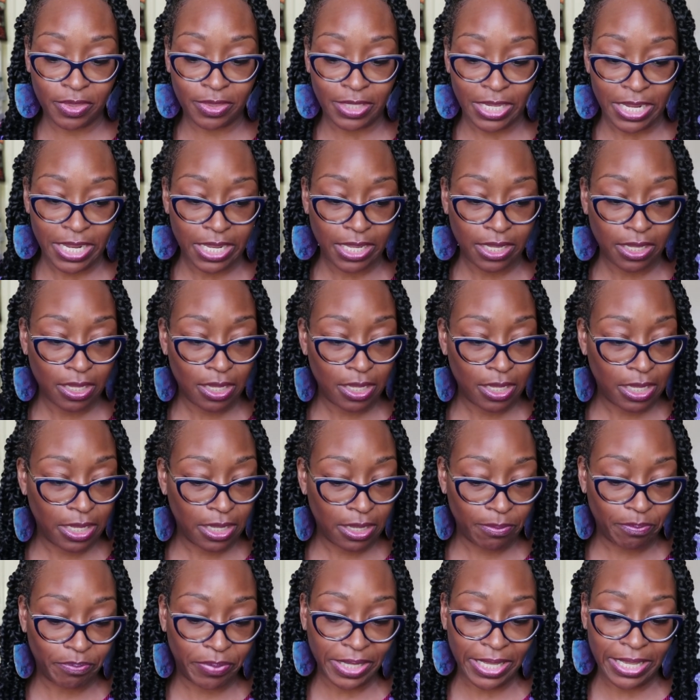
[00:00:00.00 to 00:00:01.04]
thing.
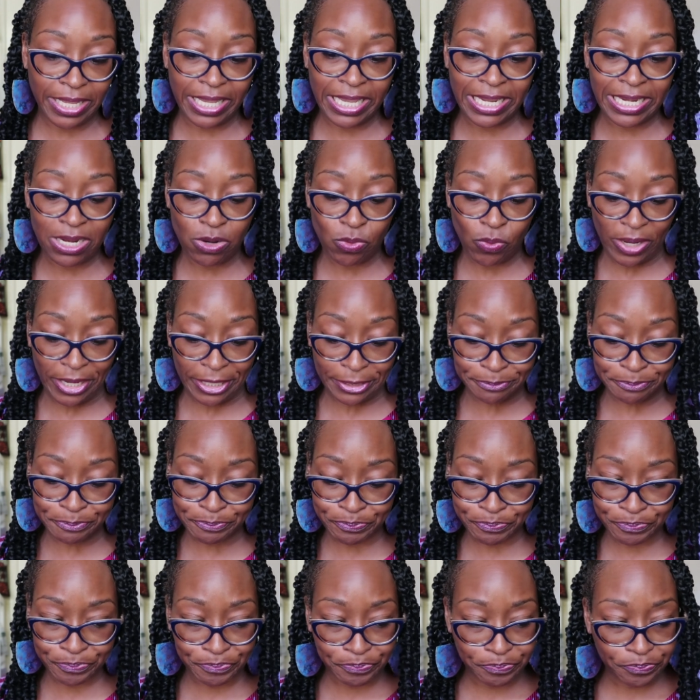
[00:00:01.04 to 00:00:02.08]
But anyway,
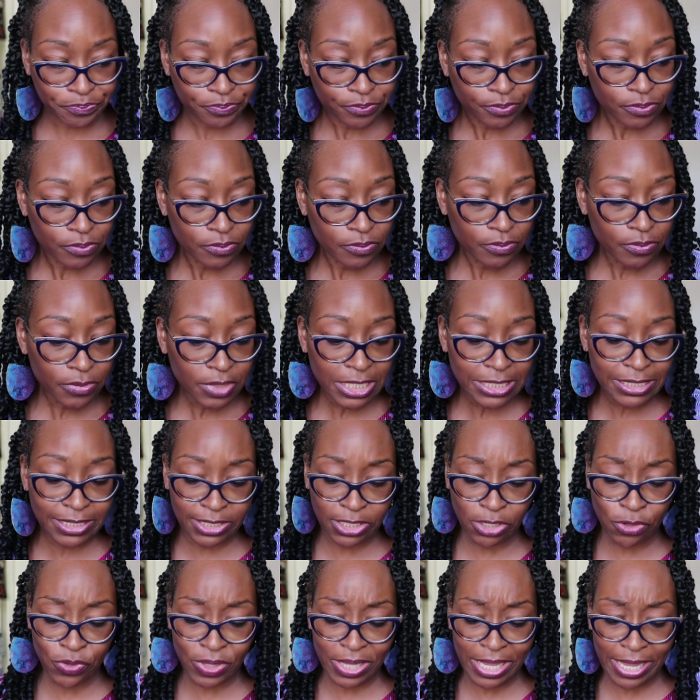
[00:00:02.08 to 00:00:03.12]

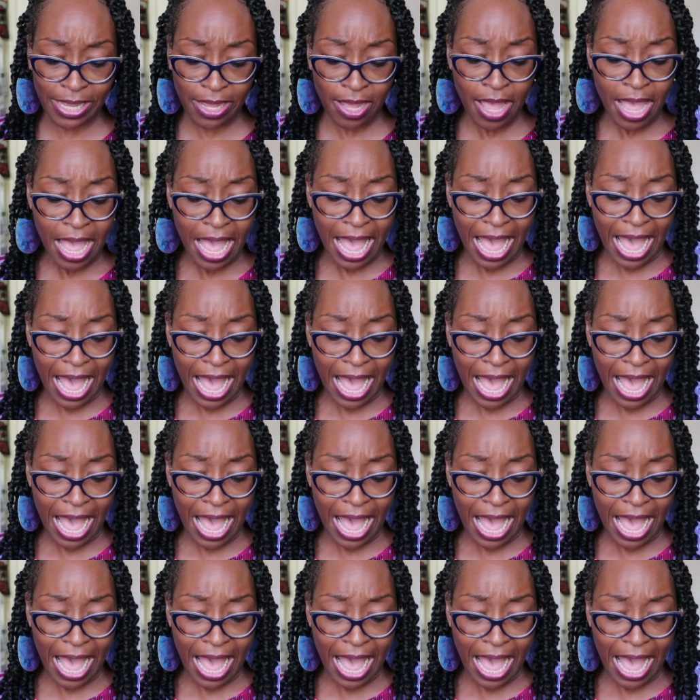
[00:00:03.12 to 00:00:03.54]
so yeah,